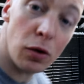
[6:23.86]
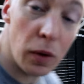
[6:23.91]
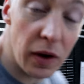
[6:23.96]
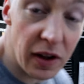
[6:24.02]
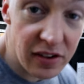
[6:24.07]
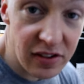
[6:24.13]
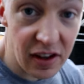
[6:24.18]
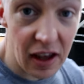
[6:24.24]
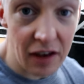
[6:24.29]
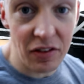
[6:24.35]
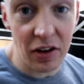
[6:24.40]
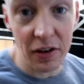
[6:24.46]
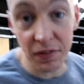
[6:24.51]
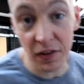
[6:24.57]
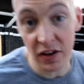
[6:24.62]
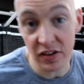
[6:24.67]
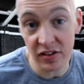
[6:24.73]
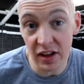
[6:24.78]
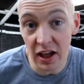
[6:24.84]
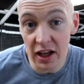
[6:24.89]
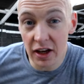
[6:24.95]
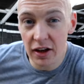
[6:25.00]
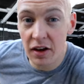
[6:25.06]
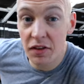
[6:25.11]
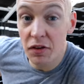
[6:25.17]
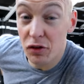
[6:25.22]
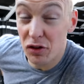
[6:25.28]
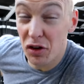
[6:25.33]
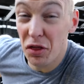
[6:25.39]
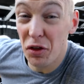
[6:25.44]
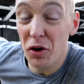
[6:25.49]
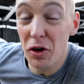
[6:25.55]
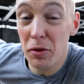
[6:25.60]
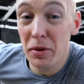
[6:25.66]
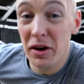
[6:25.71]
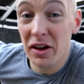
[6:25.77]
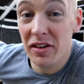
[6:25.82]
27, I finished that, and there's a
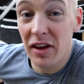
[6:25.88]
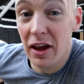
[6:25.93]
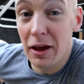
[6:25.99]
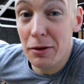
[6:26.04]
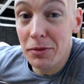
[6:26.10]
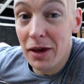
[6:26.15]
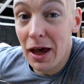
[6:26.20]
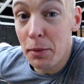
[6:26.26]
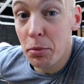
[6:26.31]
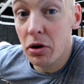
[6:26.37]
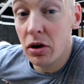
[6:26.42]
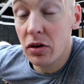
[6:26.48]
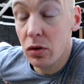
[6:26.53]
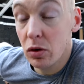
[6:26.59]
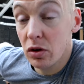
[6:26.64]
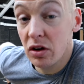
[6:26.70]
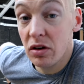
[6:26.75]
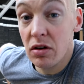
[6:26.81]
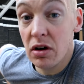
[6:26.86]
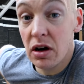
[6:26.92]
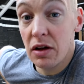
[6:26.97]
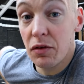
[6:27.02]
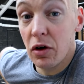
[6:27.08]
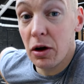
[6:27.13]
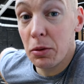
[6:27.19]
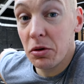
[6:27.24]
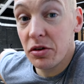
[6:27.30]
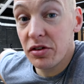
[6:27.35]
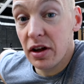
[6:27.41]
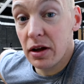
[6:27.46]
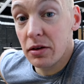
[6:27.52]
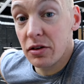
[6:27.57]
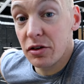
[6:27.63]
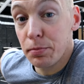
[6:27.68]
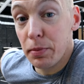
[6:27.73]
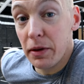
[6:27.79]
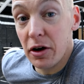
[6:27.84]
30 minute time cap on it, so I didn't really have much time
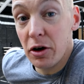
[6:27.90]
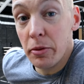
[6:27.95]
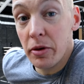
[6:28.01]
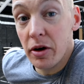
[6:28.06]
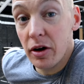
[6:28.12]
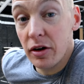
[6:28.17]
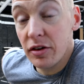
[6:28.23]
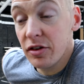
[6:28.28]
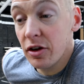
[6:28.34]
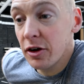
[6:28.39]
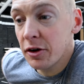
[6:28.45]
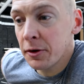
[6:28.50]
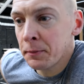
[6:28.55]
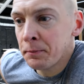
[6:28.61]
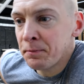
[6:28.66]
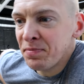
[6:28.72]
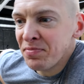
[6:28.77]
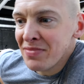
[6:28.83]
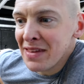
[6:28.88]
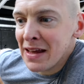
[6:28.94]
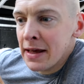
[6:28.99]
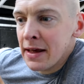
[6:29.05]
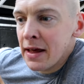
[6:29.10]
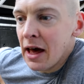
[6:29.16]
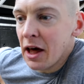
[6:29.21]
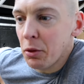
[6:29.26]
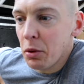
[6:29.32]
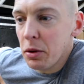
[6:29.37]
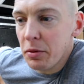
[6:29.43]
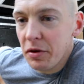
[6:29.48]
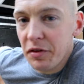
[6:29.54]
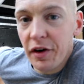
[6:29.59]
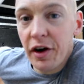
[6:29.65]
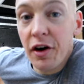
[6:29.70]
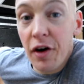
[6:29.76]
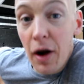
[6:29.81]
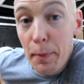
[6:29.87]
to spare, to be honest on it. Had a wee bit
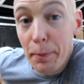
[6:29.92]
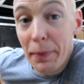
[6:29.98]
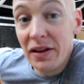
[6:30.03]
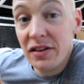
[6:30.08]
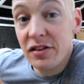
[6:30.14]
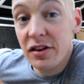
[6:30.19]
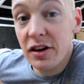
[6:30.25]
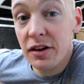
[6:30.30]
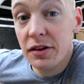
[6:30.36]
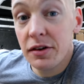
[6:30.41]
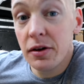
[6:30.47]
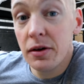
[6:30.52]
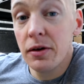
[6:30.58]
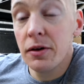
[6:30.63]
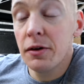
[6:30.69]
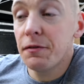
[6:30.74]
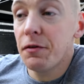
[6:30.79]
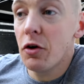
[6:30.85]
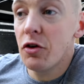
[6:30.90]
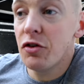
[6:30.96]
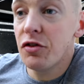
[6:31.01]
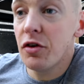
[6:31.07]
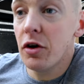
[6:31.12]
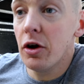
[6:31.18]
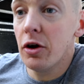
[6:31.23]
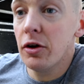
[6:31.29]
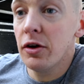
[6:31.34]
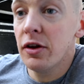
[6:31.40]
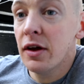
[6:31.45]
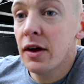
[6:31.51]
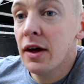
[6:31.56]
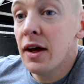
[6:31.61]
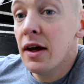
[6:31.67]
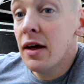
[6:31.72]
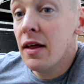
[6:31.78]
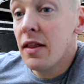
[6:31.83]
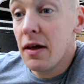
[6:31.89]
of a grip incident too in the first round.
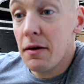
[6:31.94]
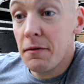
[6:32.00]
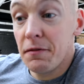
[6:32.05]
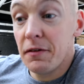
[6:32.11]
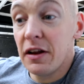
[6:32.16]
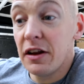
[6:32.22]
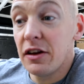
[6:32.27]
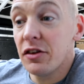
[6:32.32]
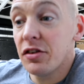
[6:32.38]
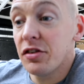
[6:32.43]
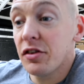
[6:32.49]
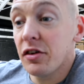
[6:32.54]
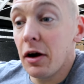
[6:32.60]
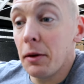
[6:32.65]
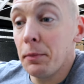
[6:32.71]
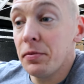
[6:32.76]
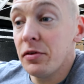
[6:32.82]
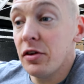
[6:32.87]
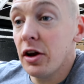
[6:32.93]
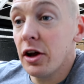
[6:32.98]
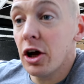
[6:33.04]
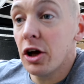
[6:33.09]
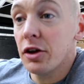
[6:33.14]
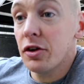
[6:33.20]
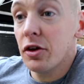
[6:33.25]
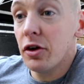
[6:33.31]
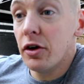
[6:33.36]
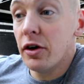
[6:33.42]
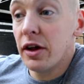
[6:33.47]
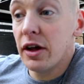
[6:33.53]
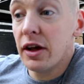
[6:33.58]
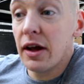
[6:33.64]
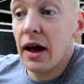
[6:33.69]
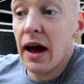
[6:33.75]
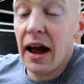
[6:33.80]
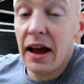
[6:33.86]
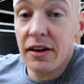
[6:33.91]
Then Velites grips that I got the other
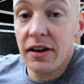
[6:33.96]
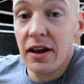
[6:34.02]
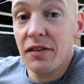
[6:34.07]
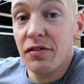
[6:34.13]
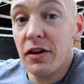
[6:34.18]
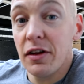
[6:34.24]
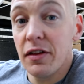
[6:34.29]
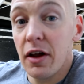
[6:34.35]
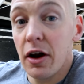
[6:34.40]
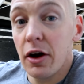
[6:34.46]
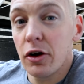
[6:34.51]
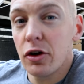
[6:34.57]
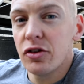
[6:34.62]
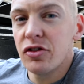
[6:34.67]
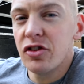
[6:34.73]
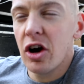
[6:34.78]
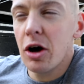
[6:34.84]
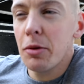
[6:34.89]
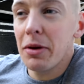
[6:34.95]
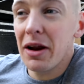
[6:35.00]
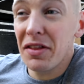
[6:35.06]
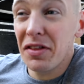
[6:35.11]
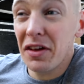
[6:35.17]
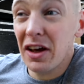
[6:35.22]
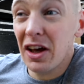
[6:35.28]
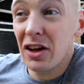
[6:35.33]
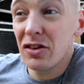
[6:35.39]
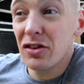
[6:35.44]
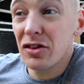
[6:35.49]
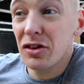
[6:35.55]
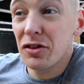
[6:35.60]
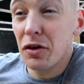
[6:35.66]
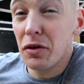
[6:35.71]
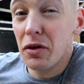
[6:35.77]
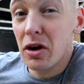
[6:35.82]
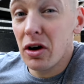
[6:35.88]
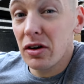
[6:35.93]
day, I definitely did a good job, but I think I just got
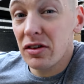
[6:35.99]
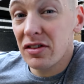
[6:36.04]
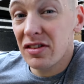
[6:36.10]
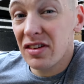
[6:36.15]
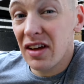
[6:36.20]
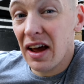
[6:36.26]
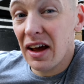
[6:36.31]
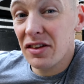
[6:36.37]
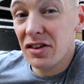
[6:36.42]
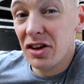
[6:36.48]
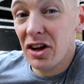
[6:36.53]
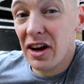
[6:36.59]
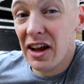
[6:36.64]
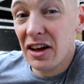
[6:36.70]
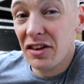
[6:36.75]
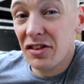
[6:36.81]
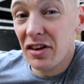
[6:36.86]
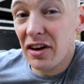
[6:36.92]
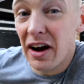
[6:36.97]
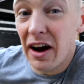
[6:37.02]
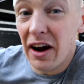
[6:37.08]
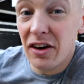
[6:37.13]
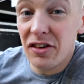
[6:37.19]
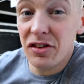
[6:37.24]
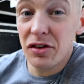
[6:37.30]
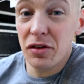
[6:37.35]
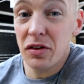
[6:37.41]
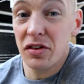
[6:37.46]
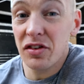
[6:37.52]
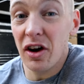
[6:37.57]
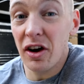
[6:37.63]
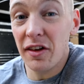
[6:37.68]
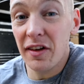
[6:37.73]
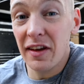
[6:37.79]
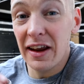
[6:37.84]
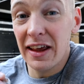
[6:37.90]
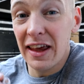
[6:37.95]
the wrong size. I got extra large, so they
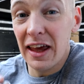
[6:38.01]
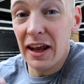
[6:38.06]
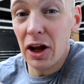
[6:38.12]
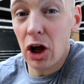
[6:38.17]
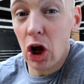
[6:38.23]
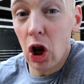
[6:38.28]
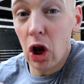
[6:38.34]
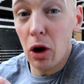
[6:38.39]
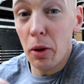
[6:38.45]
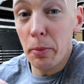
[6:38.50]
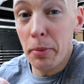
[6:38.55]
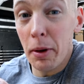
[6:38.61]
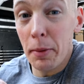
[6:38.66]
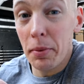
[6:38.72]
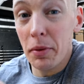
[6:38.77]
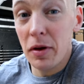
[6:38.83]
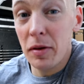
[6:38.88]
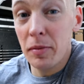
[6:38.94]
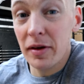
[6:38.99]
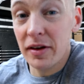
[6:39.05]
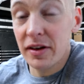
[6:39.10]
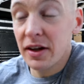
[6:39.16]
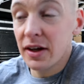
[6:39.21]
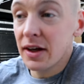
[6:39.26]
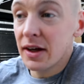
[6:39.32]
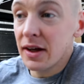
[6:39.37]
started to kind of clump up a wee bit